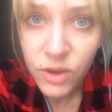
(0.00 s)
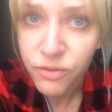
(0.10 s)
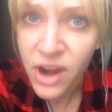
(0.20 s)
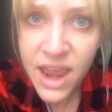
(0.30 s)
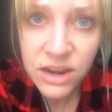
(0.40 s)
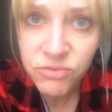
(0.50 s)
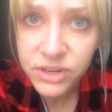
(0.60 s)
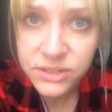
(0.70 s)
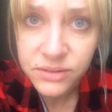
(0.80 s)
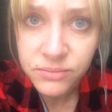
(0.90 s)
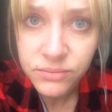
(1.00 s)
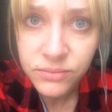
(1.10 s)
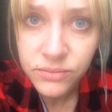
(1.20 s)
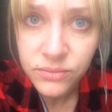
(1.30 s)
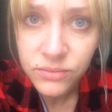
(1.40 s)
for any reason.
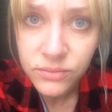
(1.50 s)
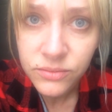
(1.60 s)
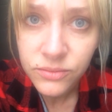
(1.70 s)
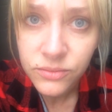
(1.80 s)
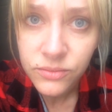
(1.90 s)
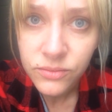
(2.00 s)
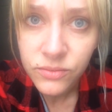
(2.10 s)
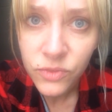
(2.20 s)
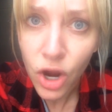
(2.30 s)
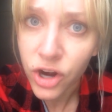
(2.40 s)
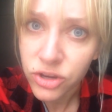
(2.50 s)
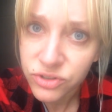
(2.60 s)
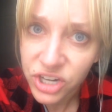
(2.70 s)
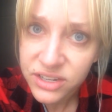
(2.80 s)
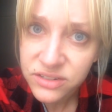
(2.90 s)
Are you
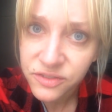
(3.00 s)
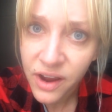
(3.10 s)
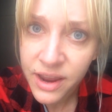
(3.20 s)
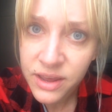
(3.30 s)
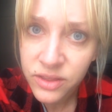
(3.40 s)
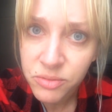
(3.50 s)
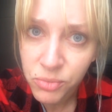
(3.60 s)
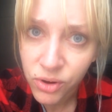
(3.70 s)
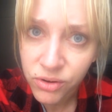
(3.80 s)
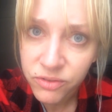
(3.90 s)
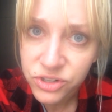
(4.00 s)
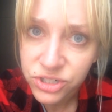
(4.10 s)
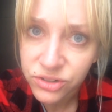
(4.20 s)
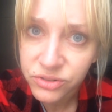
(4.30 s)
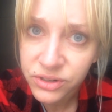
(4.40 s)
justifying the murder of
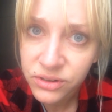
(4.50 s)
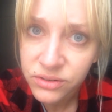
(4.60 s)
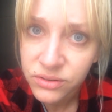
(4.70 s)
children?